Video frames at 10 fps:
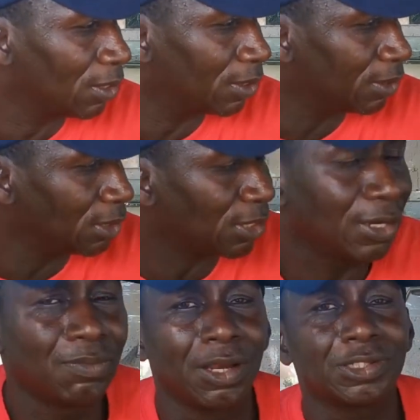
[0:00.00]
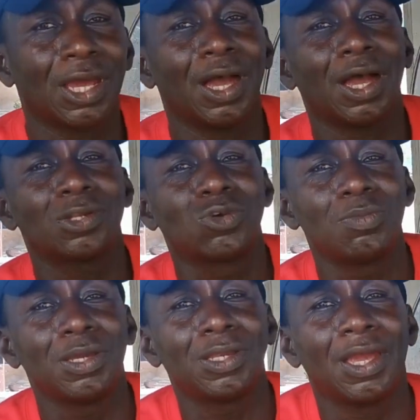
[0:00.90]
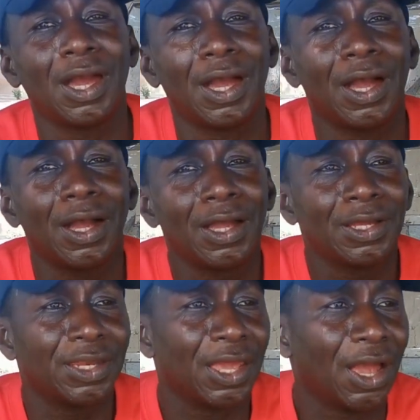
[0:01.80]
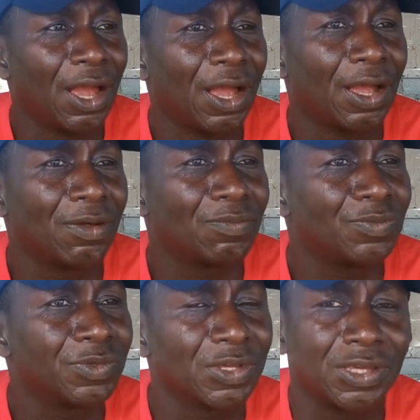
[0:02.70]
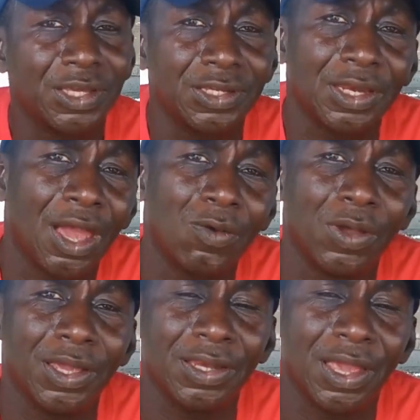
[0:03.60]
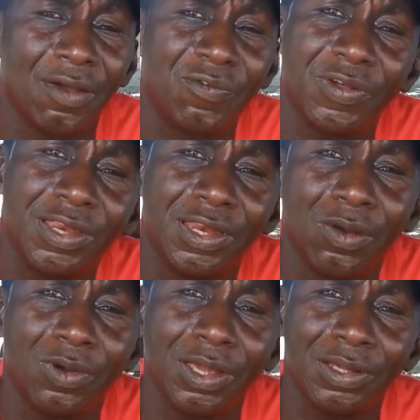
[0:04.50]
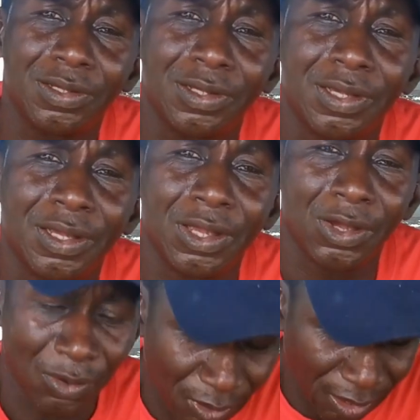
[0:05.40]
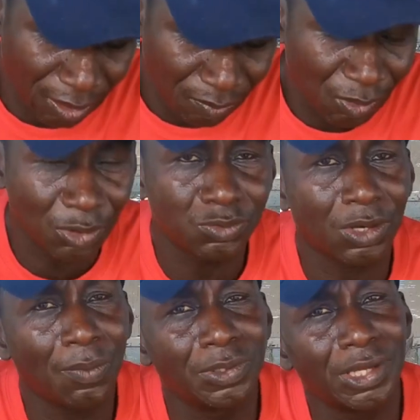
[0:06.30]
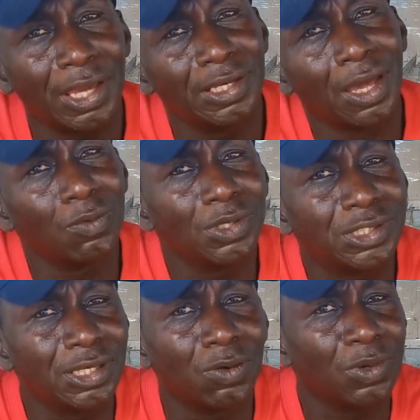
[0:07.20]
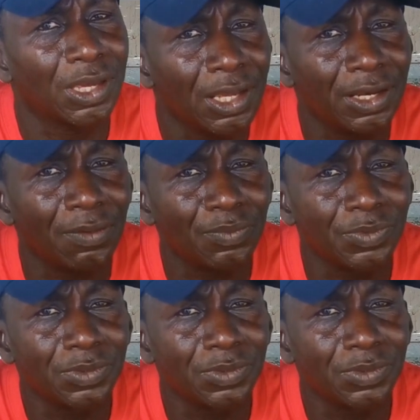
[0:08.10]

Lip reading: These animals to me, they are getting away, they are fading away. Because what happens is anytime we see them, we kill them.